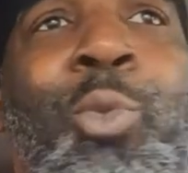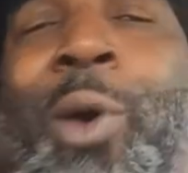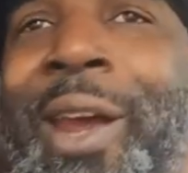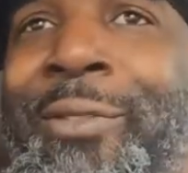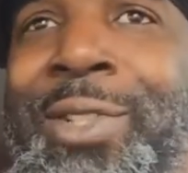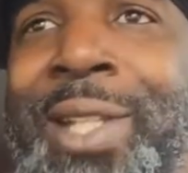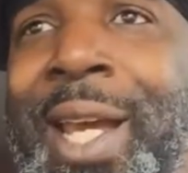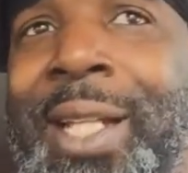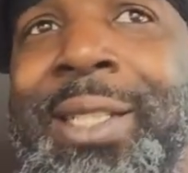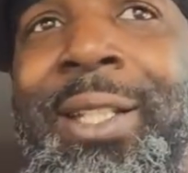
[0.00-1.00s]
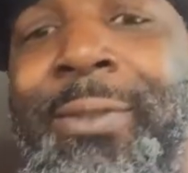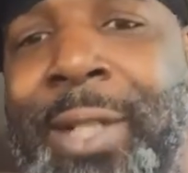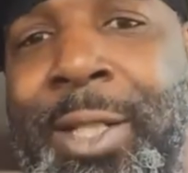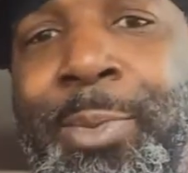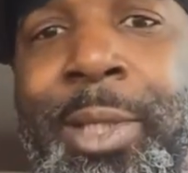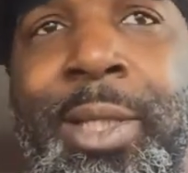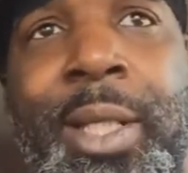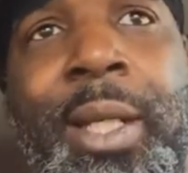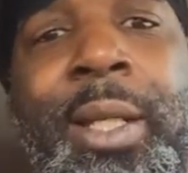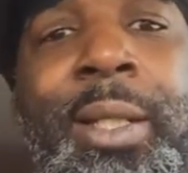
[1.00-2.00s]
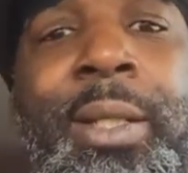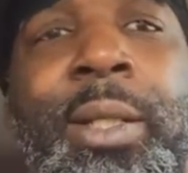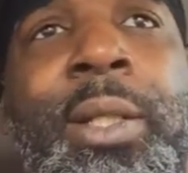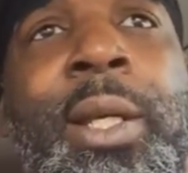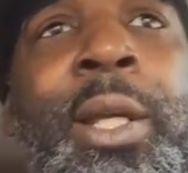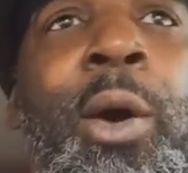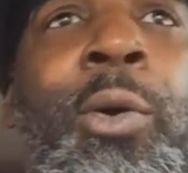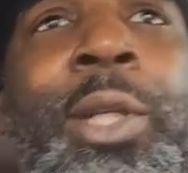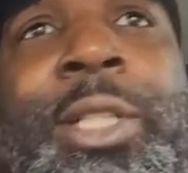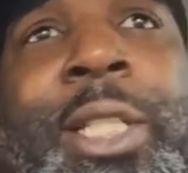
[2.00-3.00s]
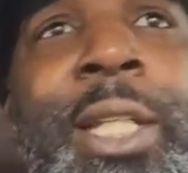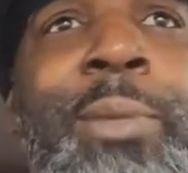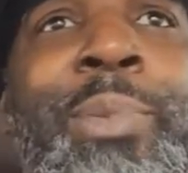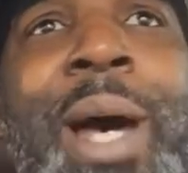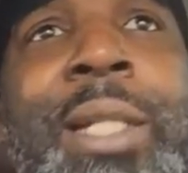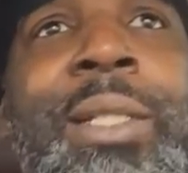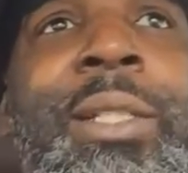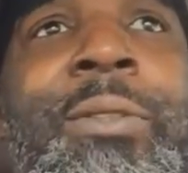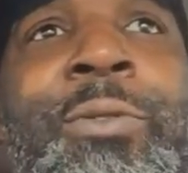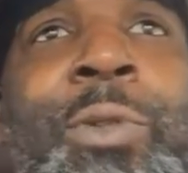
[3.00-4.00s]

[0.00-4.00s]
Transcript: whatever's negative that's been said and only seeing the positive.